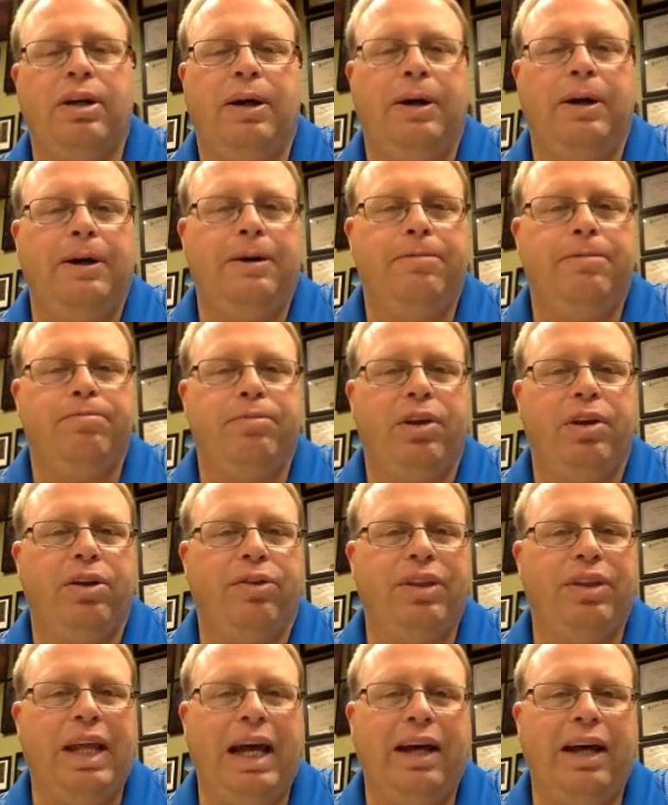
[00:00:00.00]

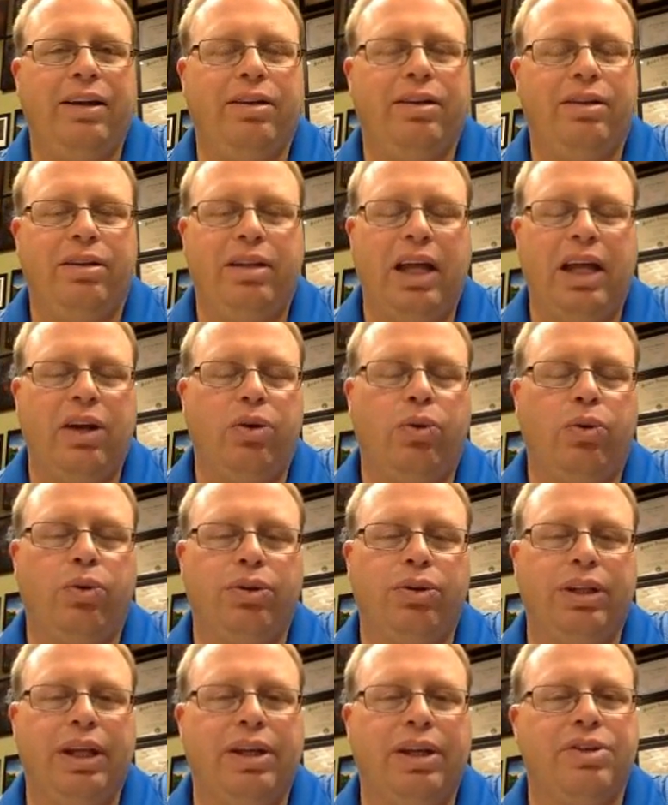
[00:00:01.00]
That
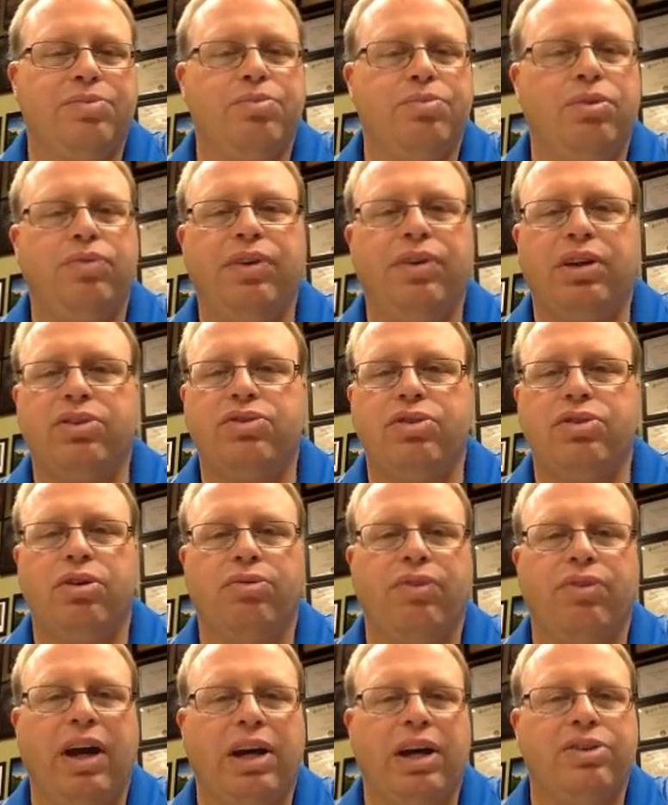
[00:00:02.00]
whole thing is moving
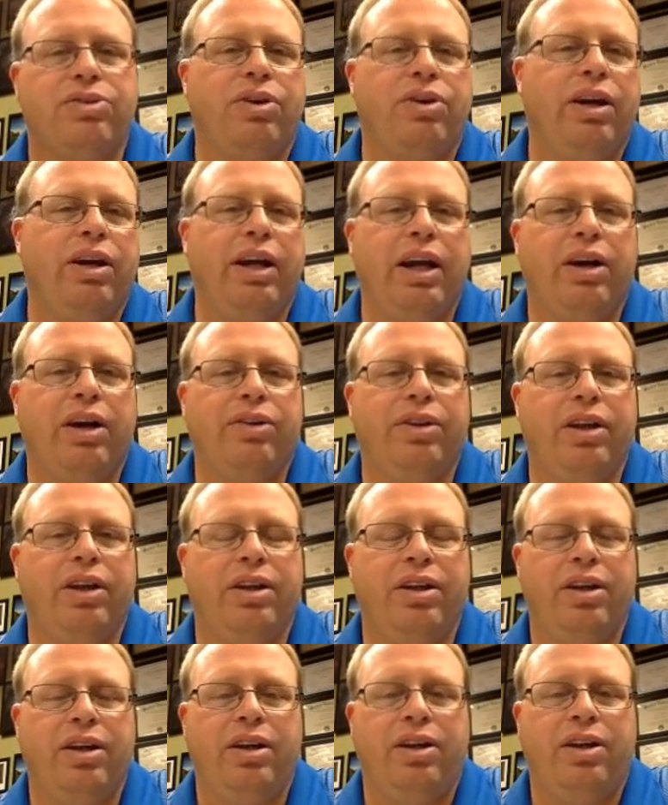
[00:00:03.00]
so fast right now
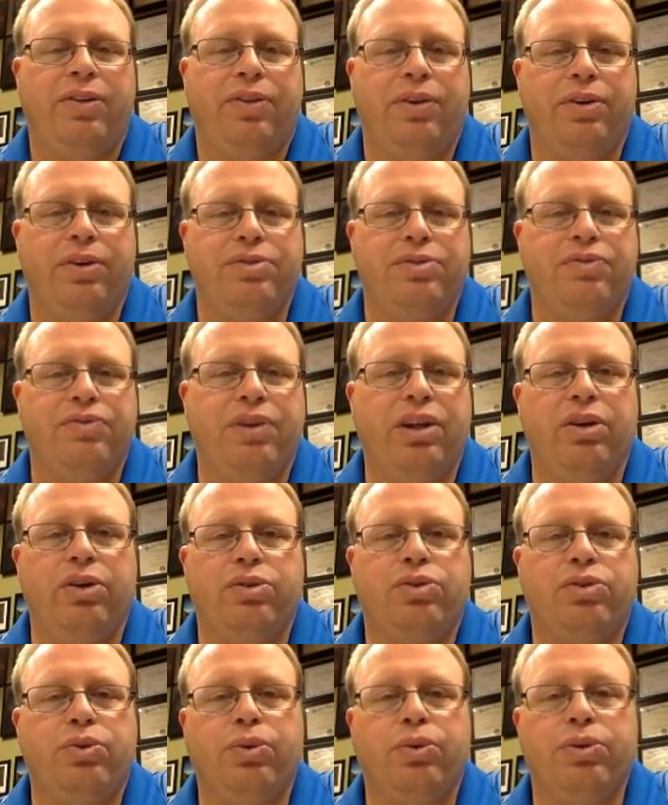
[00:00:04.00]
that there's
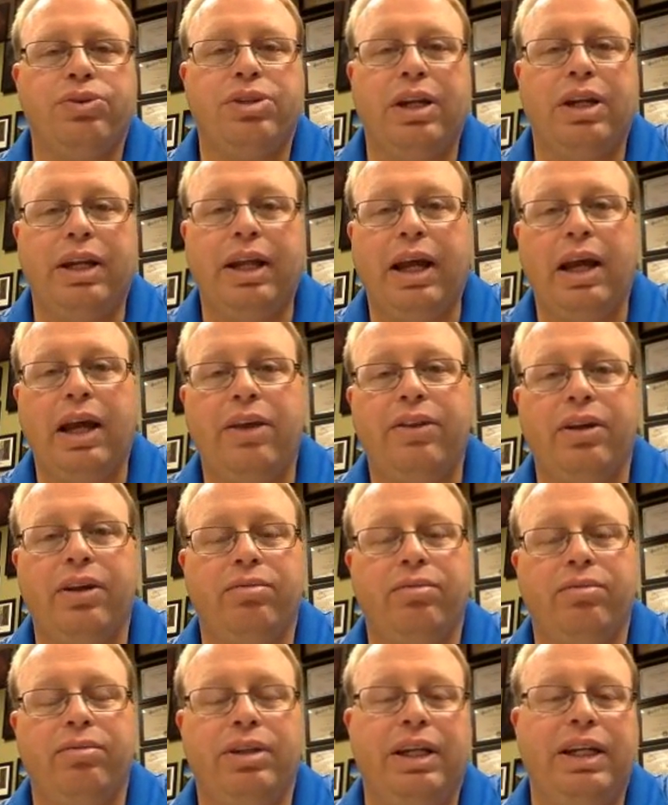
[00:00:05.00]
video tools today
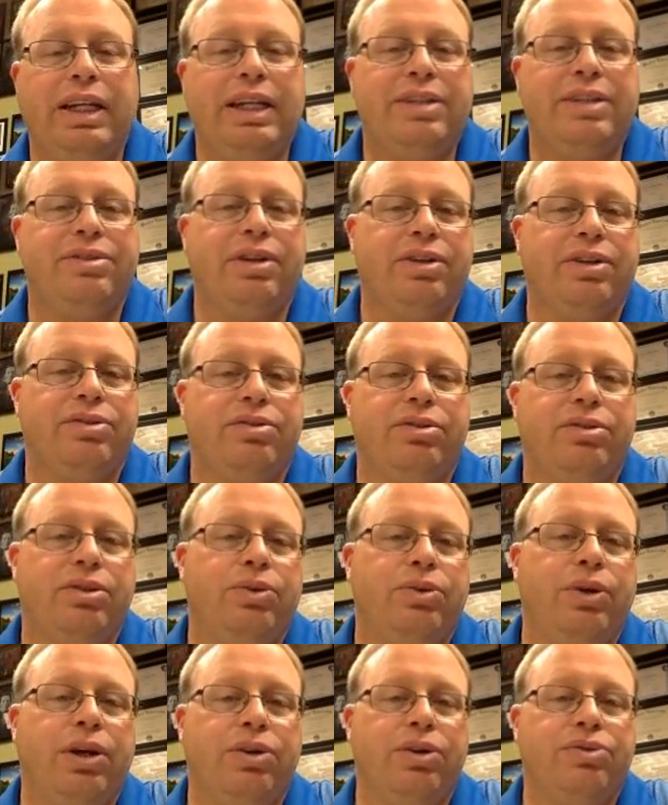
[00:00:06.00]
that didn't exist
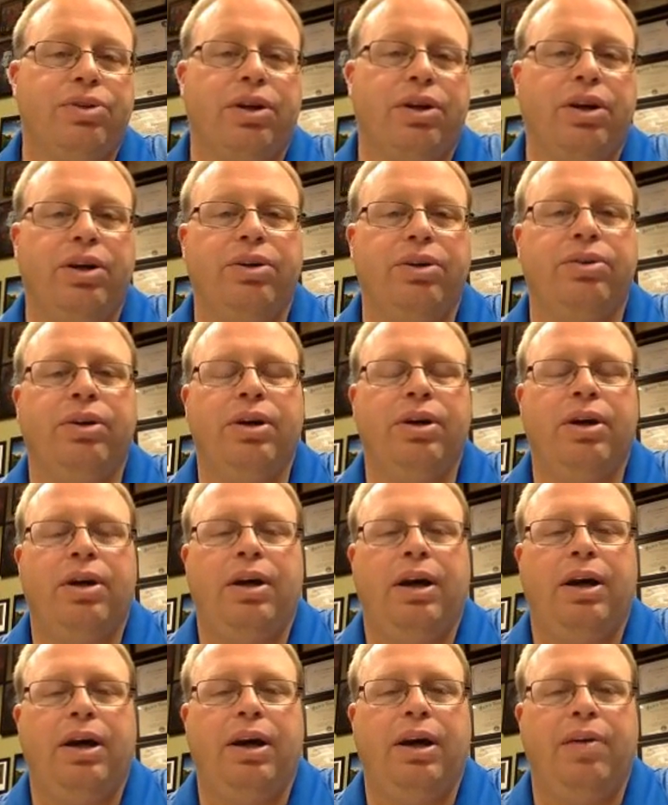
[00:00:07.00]
2 years ago.
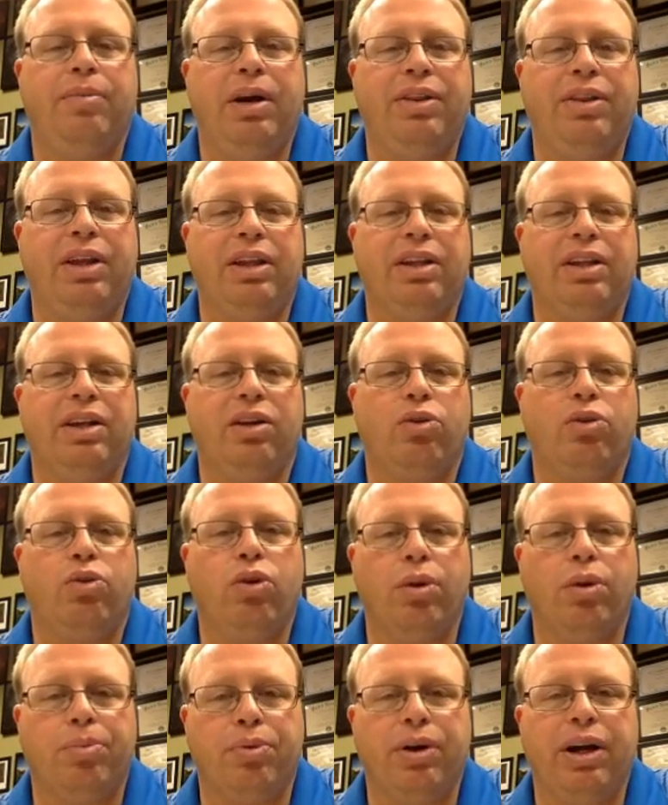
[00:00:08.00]
I think that
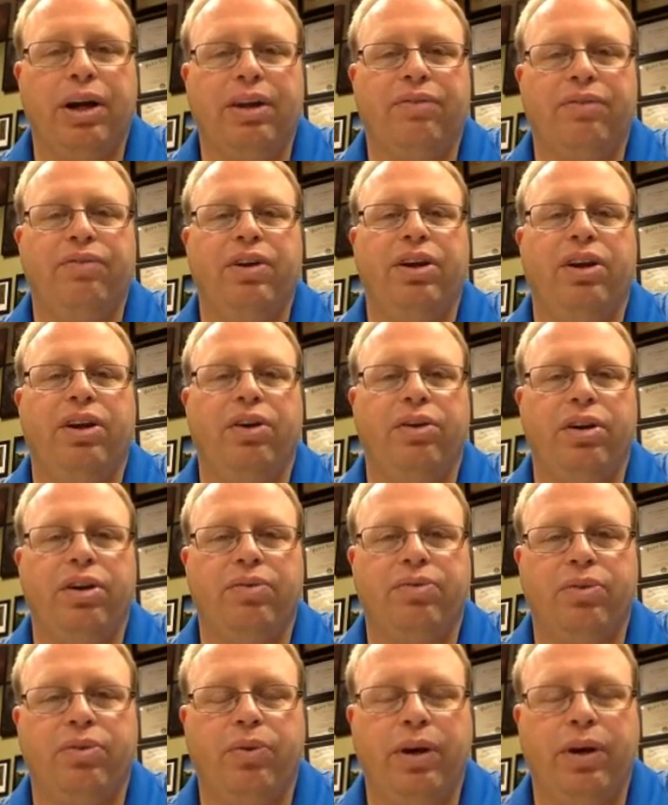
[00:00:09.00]
incorporating video in
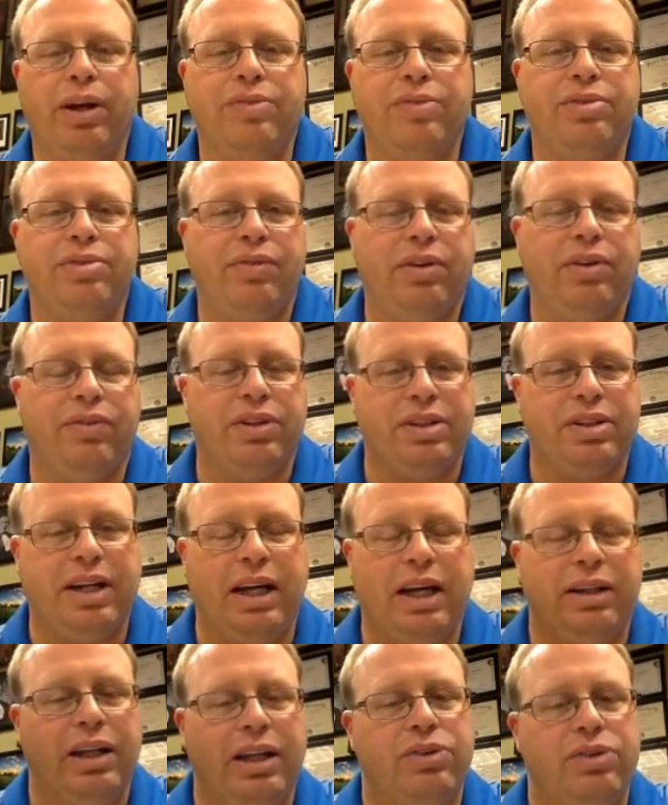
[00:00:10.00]
different ways, even if it's
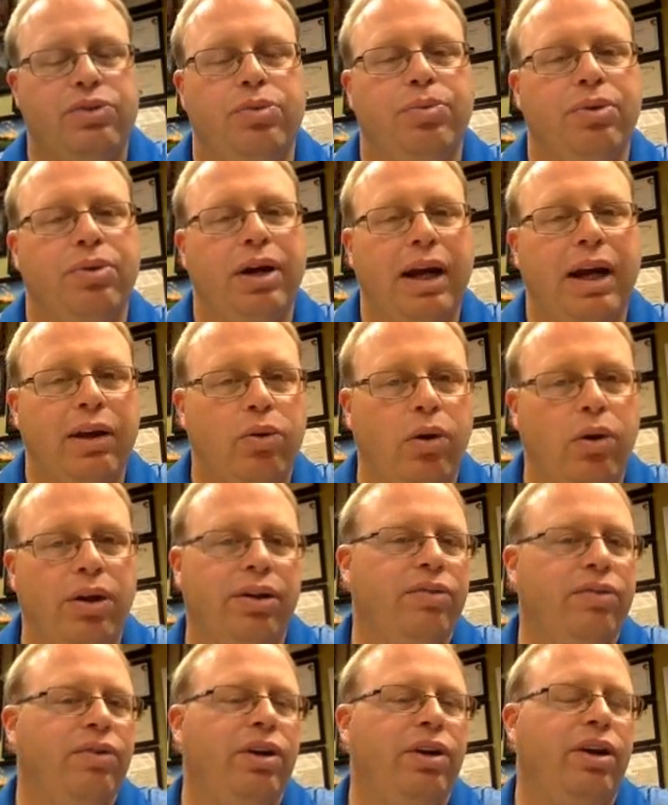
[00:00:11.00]
not like super high
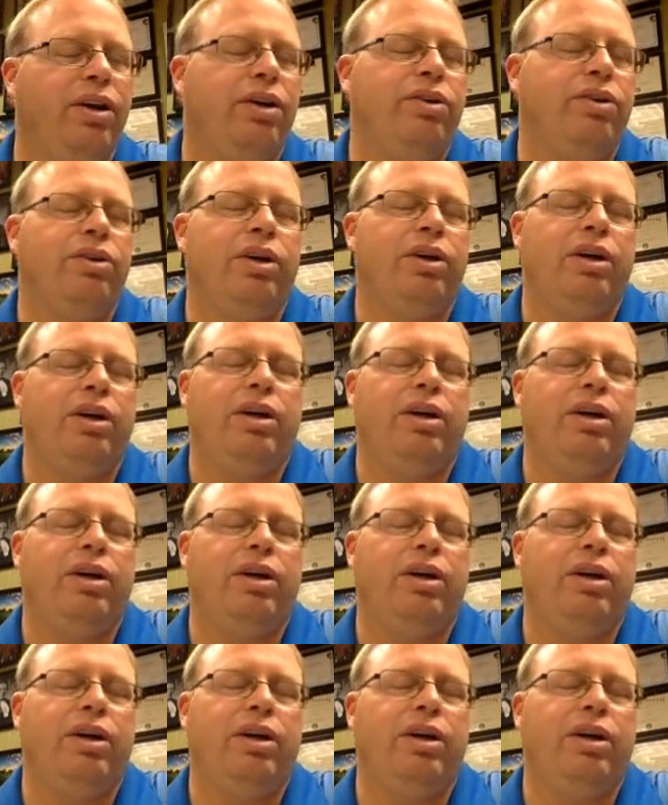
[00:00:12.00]
quality video,